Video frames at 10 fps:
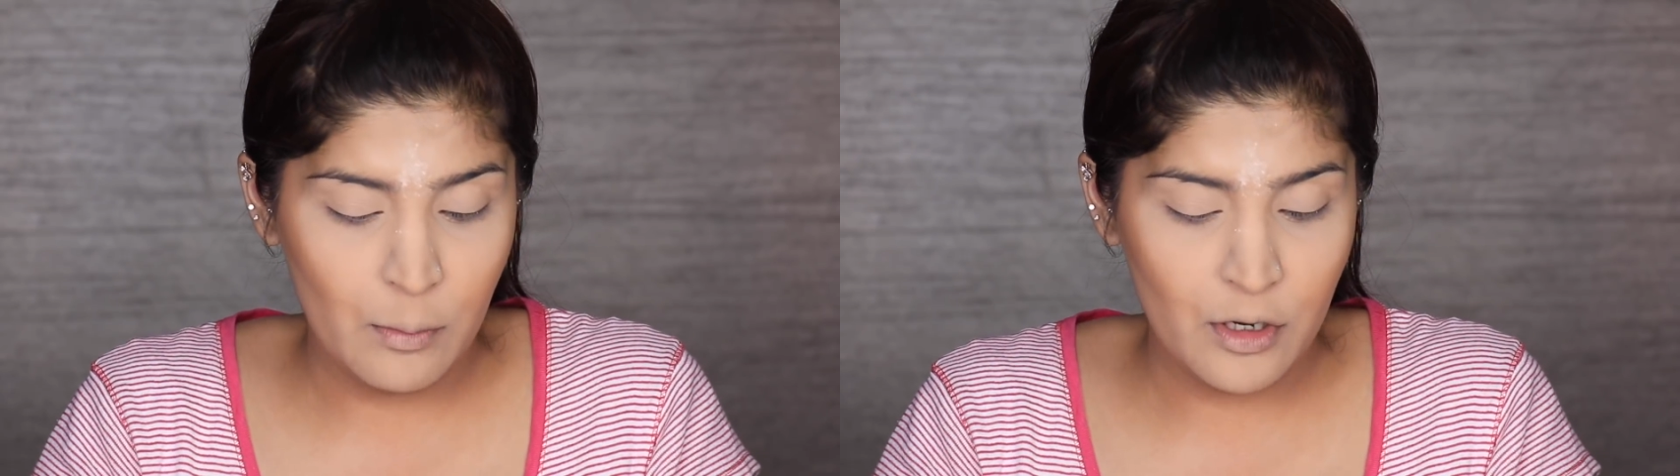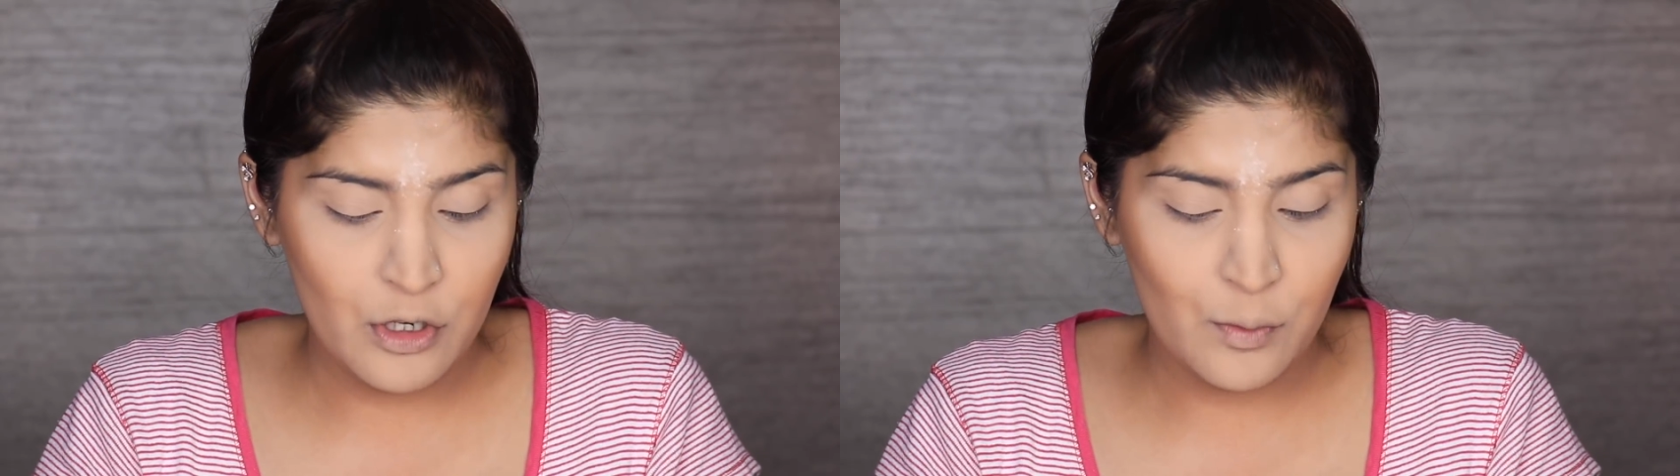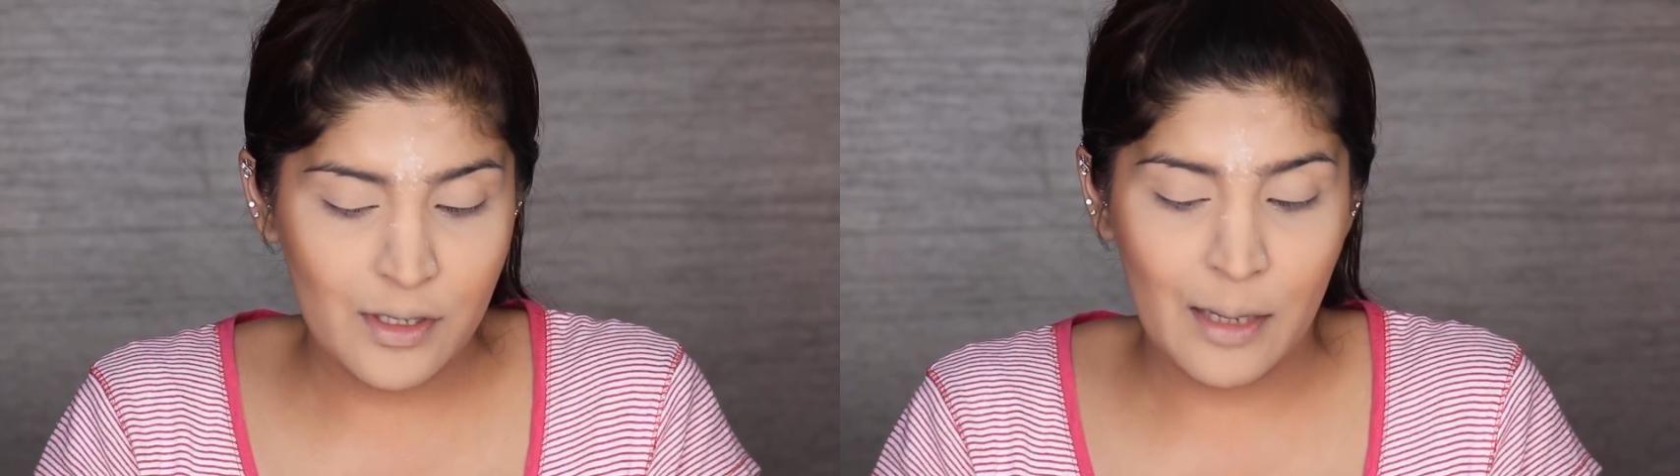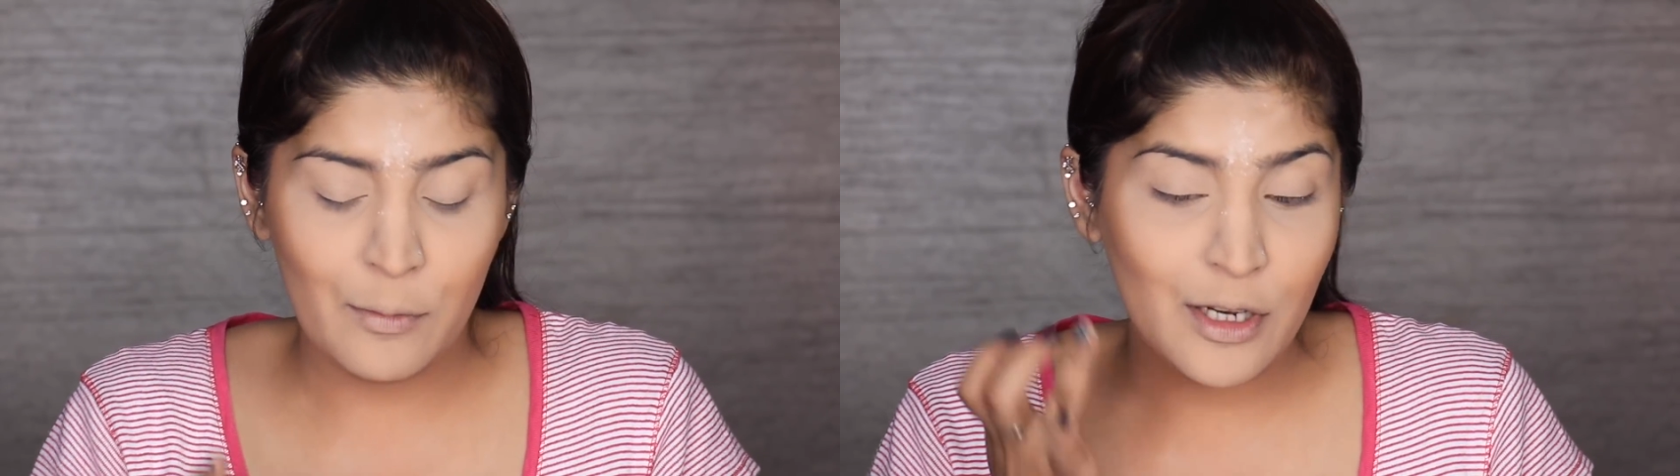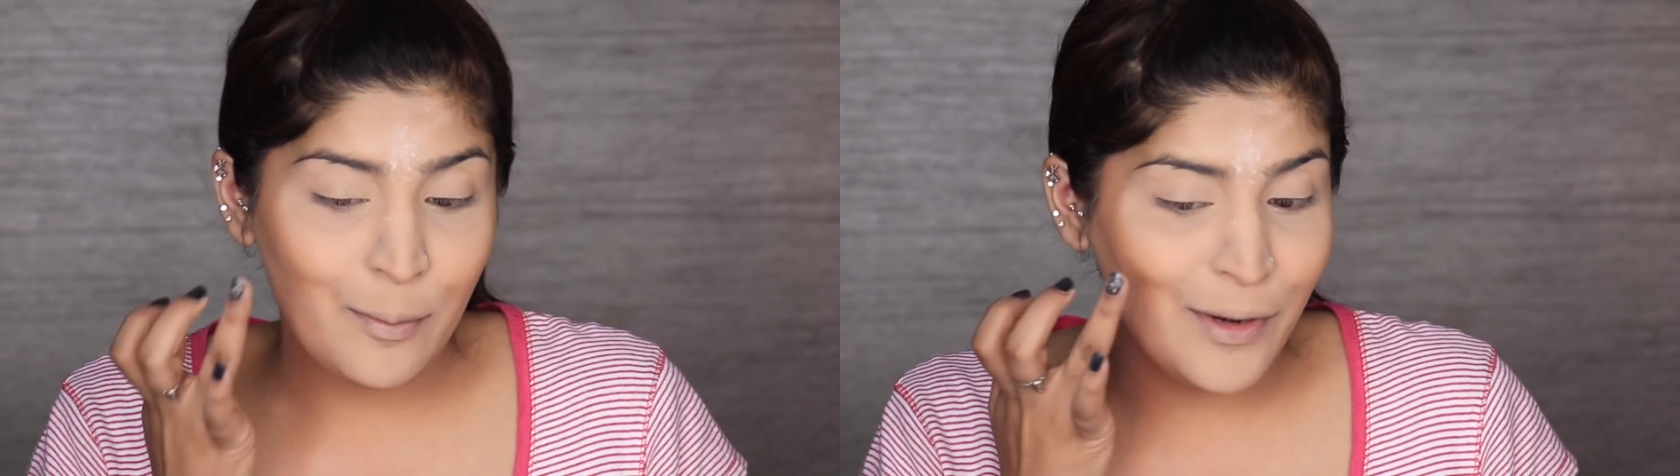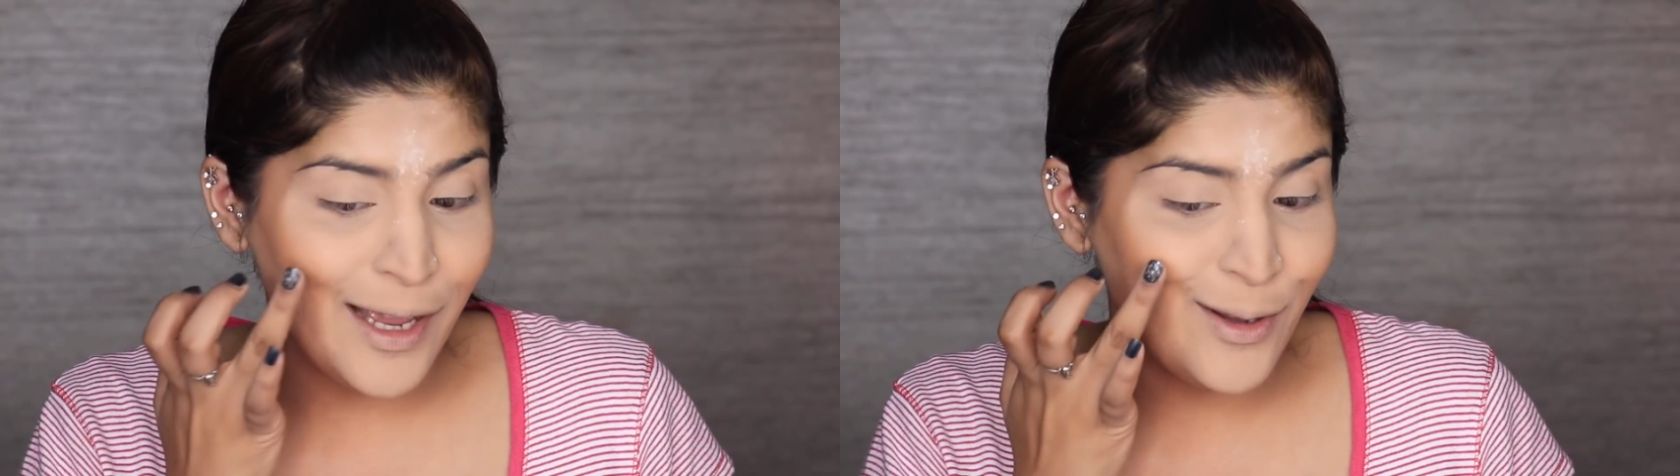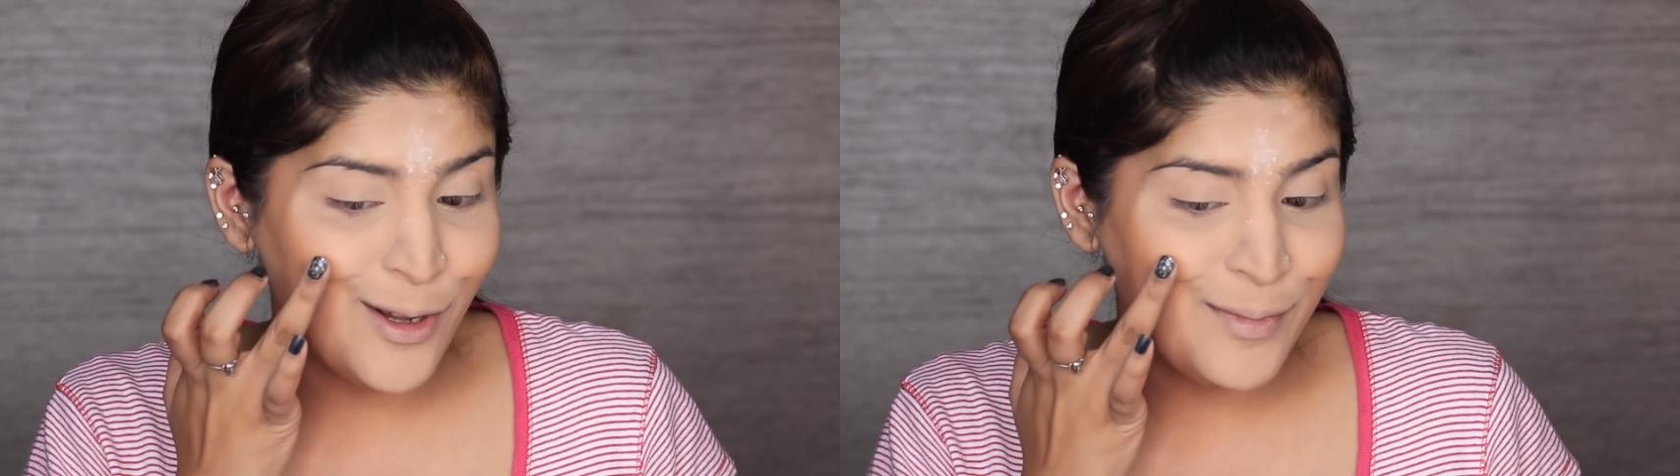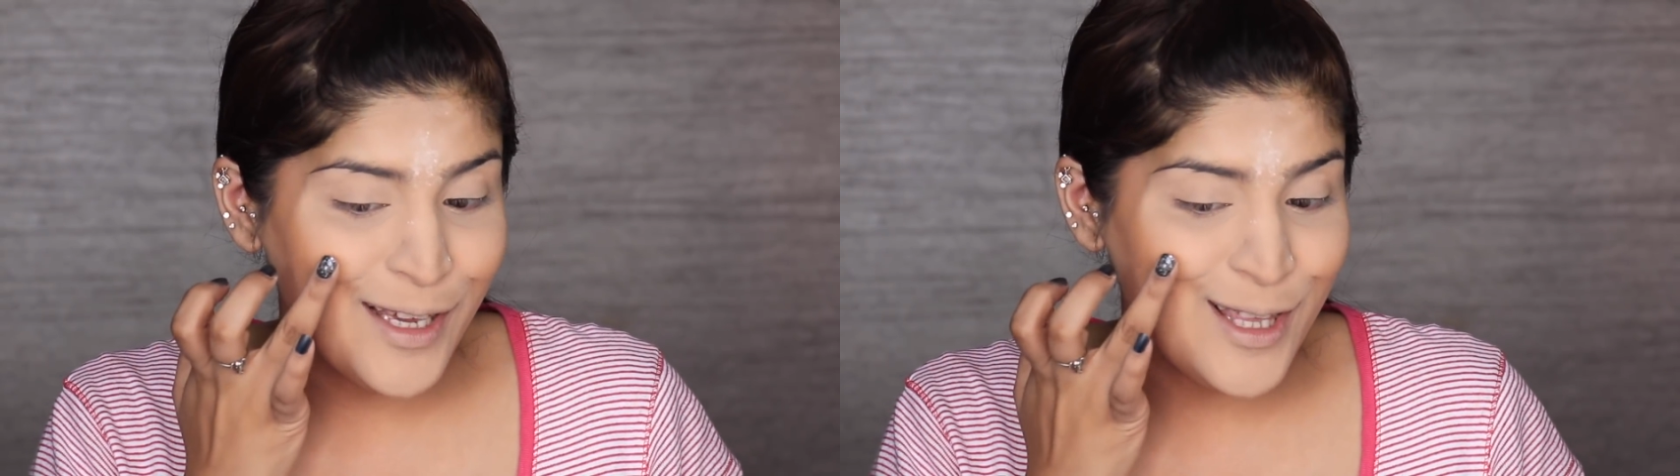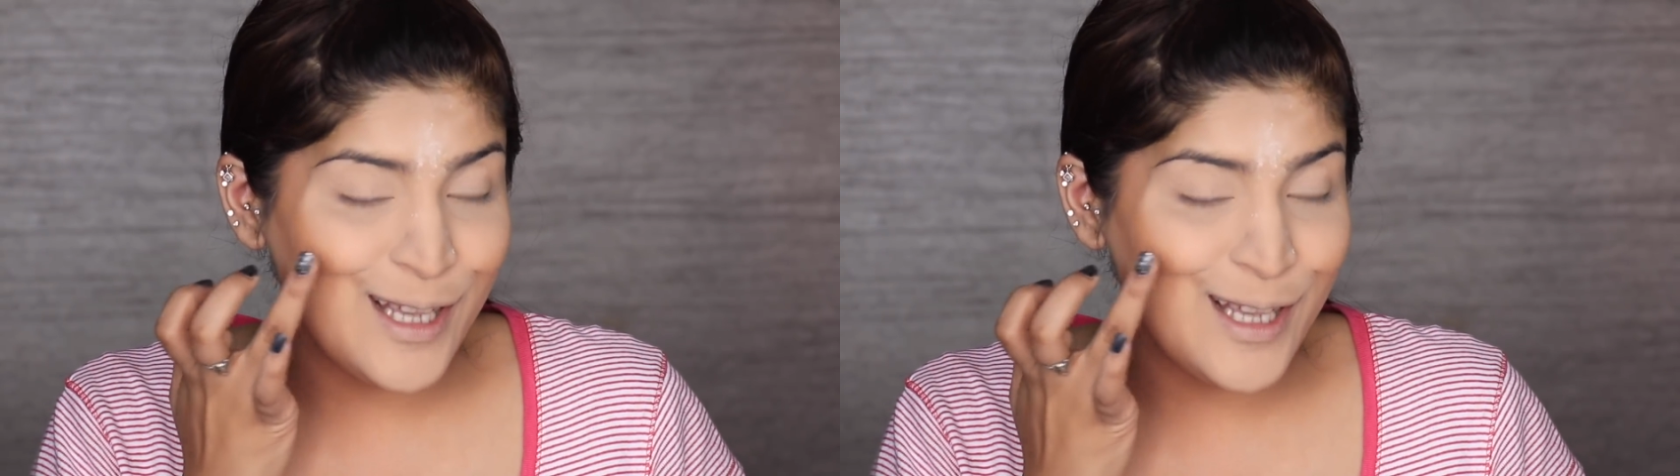what I'm gonna do is I'm gonna apply it on my